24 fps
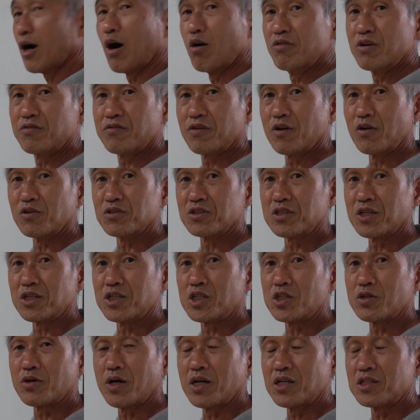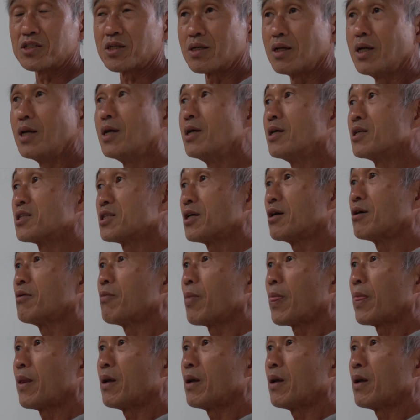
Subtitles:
overflow situation. So